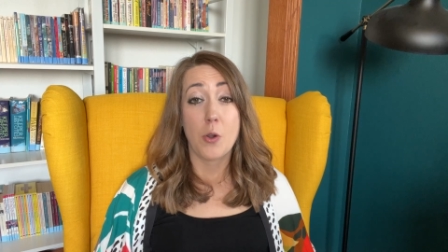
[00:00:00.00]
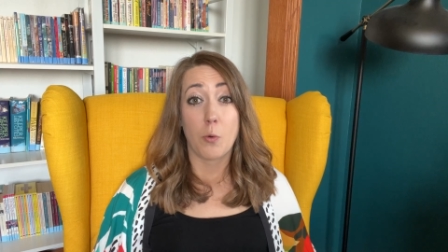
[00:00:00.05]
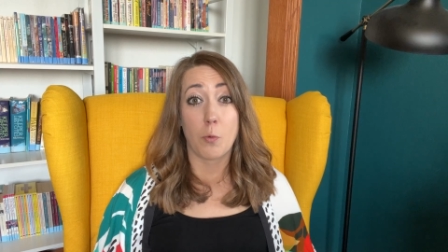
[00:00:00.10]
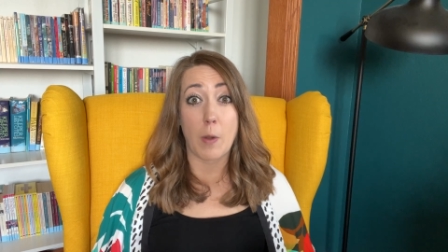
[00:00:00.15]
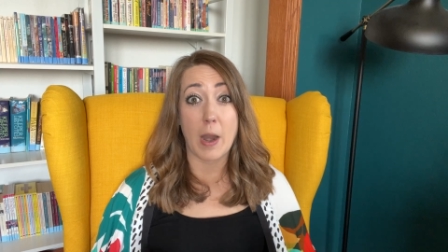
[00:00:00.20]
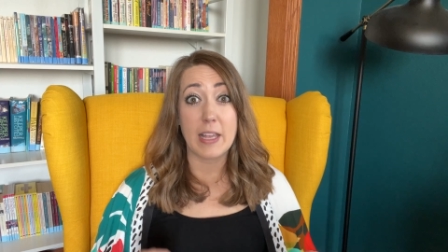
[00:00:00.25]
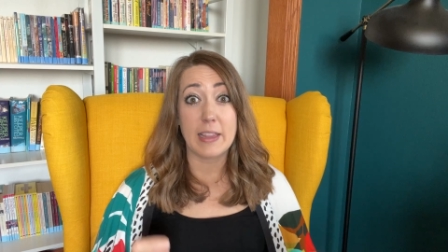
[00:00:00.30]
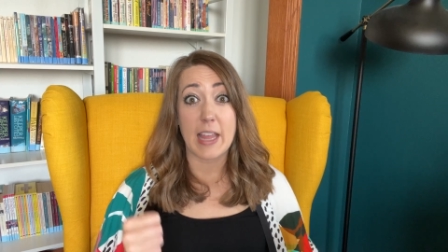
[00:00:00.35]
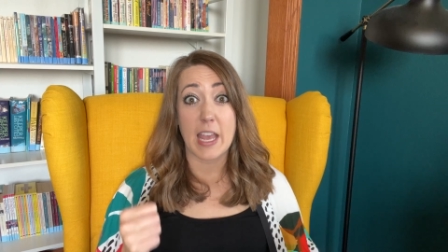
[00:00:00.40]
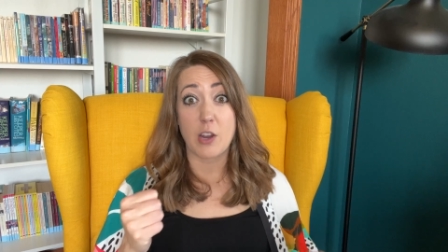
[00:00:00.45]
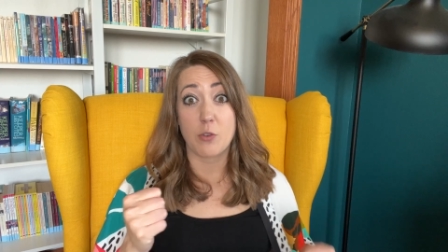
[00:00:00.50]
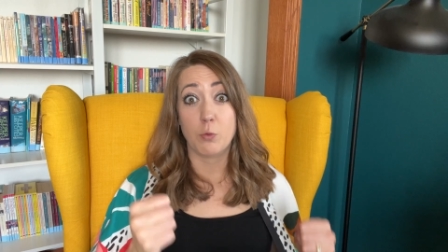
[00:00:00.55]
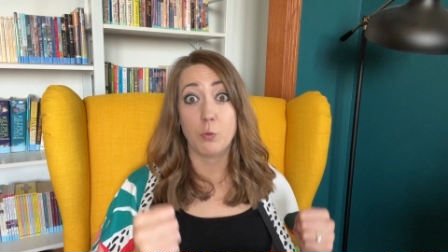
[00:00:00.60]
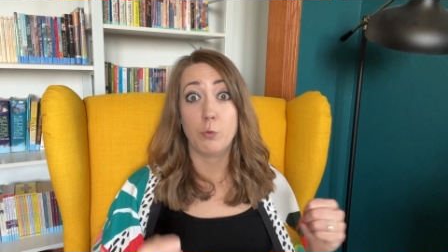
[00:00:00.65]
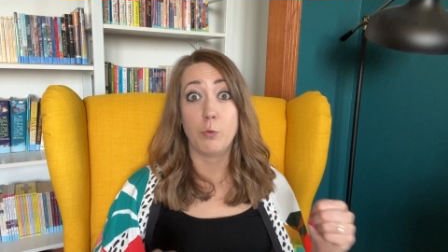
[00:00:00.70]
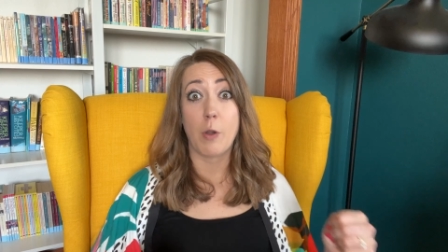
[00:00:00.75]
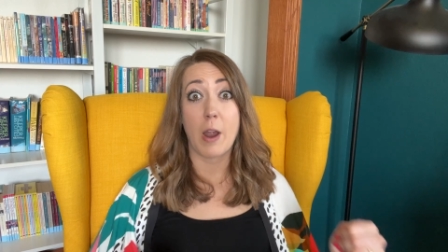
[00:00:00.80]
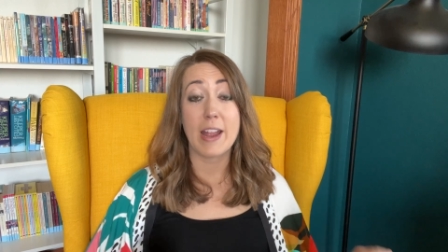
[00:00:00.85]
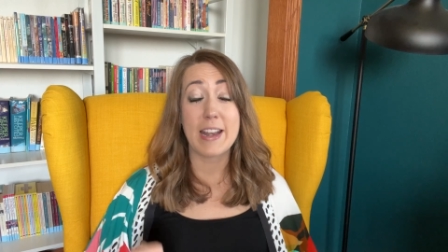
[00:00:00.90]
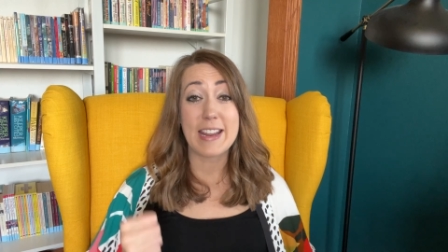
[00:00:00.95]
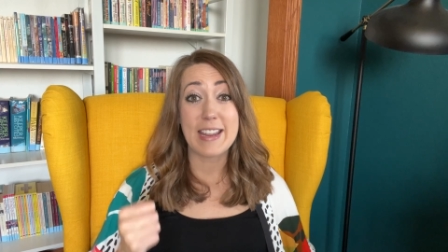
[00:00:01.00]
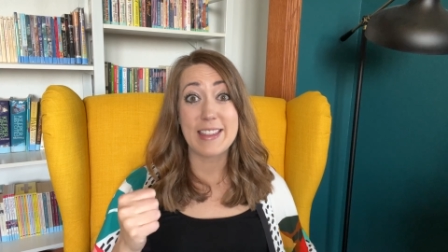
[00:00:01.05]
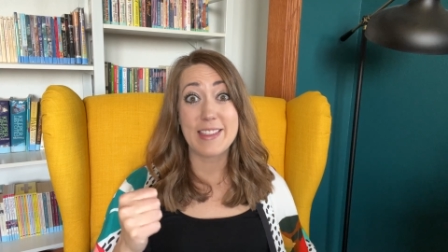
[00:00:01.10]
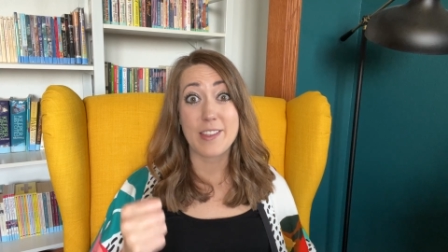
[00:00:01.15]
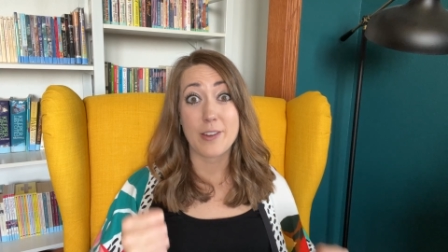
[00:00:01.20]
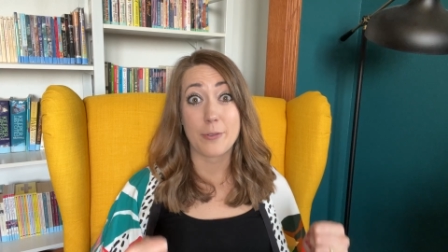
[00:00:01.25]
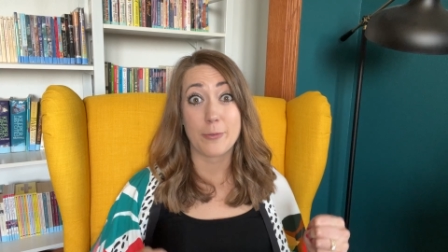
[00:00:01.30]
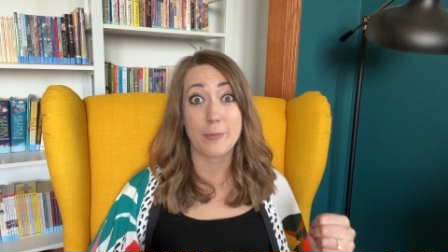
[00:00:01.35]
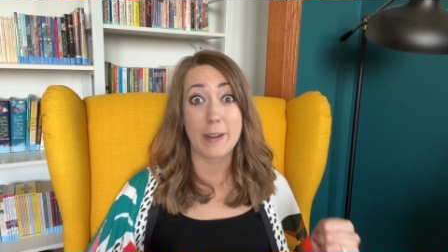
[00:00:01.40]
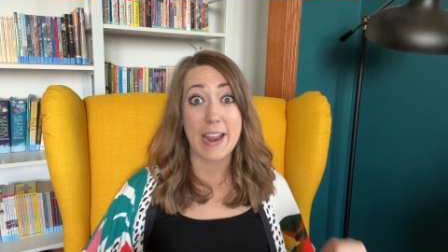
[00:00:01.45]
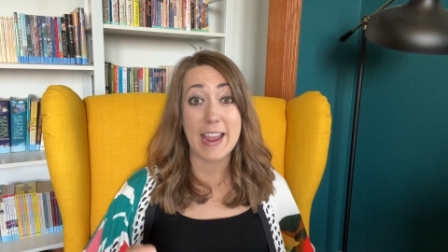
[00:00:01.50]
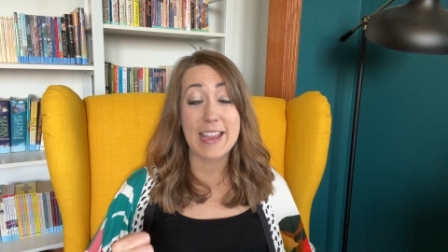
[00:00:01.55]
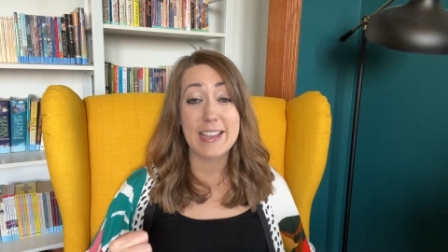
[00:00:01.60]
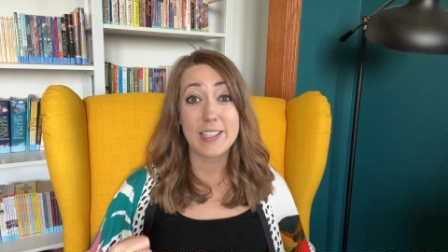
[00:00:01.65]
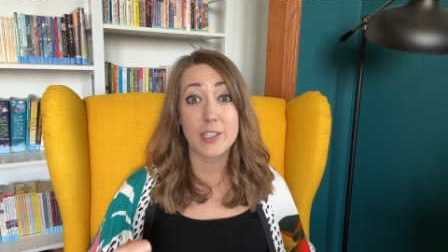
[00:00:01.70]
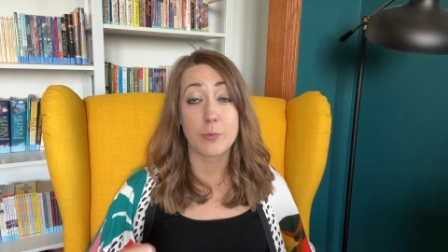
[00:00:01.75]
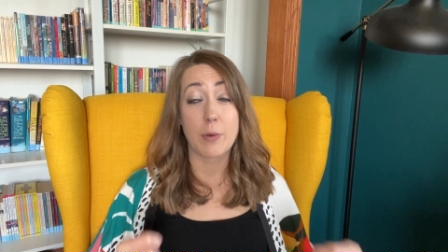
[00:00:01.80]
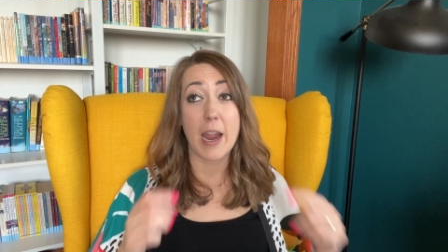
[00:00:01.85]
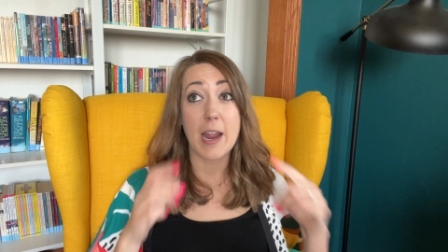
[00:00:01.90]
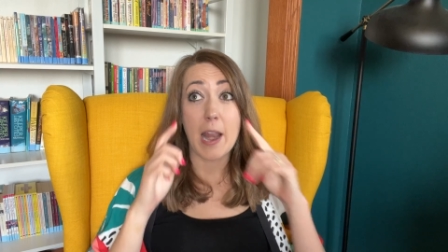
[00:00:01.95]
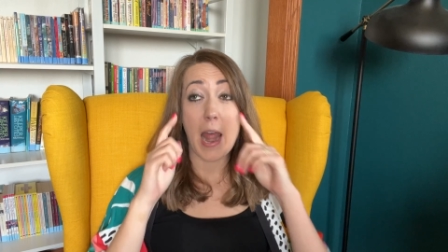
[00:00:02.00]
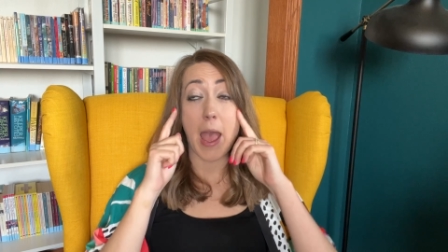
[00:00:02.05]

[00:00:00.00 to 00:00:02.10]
right, like running the race, right?